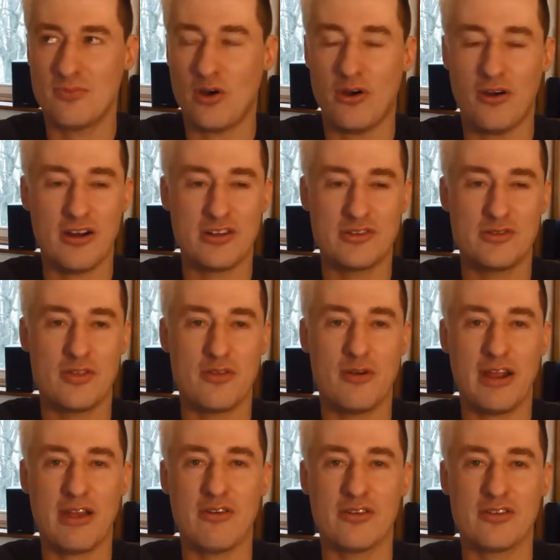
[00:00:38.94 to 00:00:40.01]
ordered to the
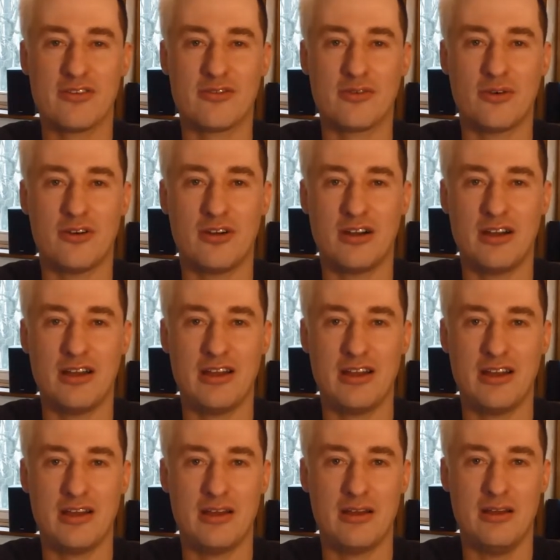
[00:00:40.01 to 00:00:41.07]
record store
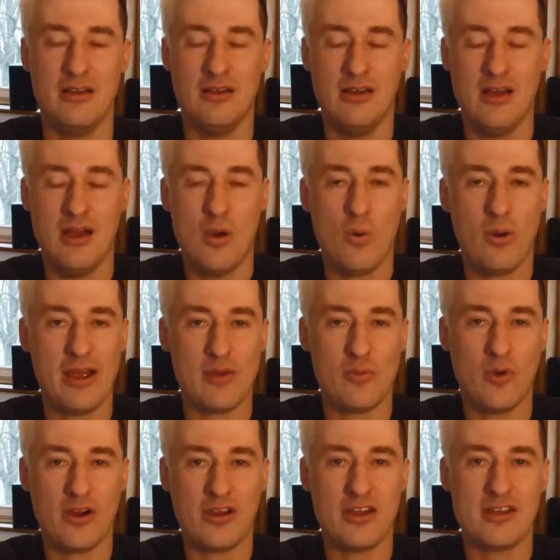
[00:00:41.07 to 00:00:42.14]
uh, where I
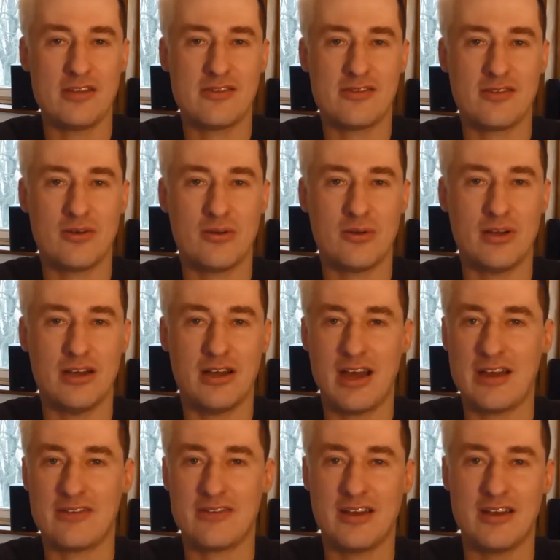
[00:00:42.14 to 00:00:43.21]
work at. So uh, I
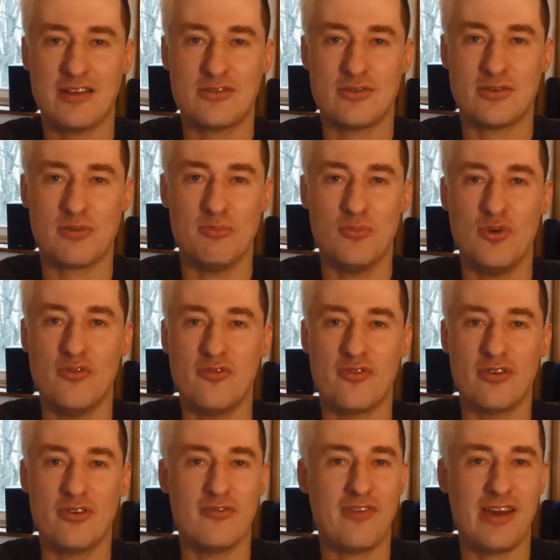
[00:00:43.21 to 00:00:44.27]
decided to move
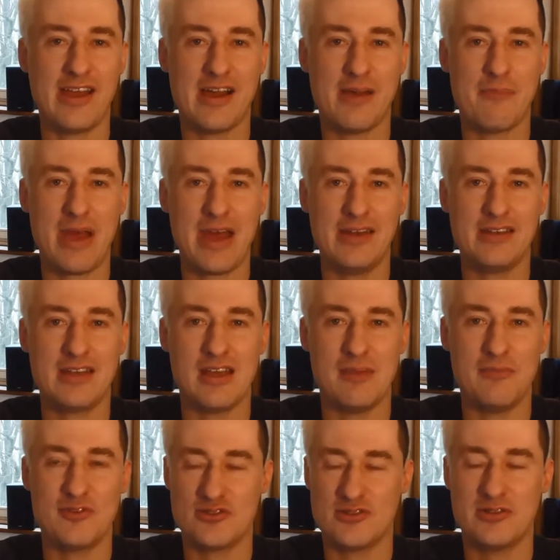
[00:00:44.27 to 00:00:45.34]
via
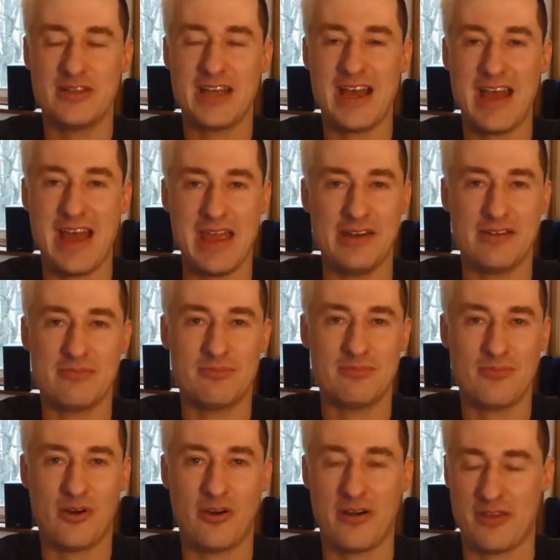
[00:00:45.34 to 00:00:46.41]
Bandcamp. Usually I hate
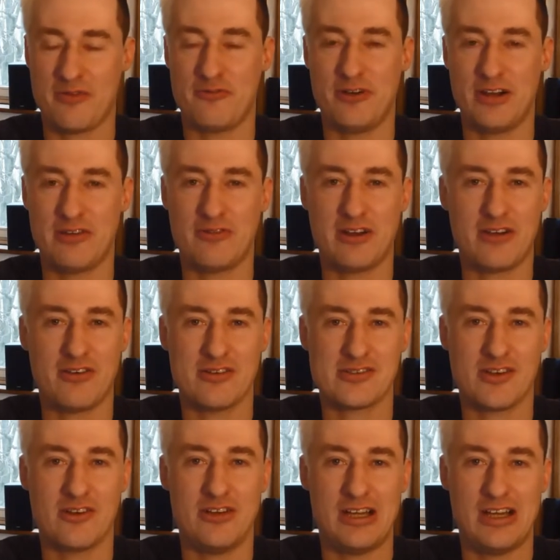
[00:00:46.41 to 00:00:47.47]
ordering records
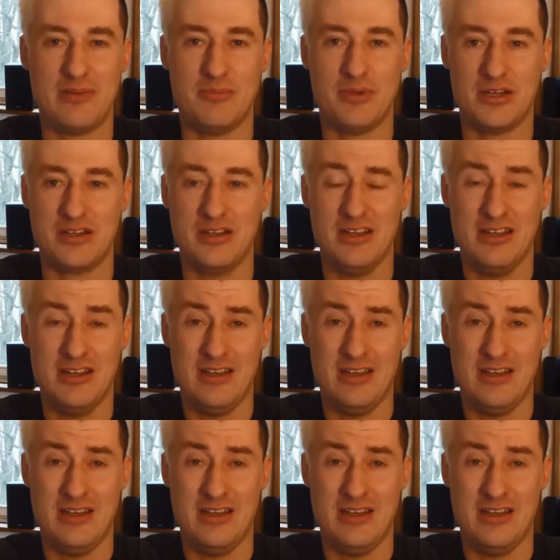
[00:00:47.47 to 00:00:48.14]
online, but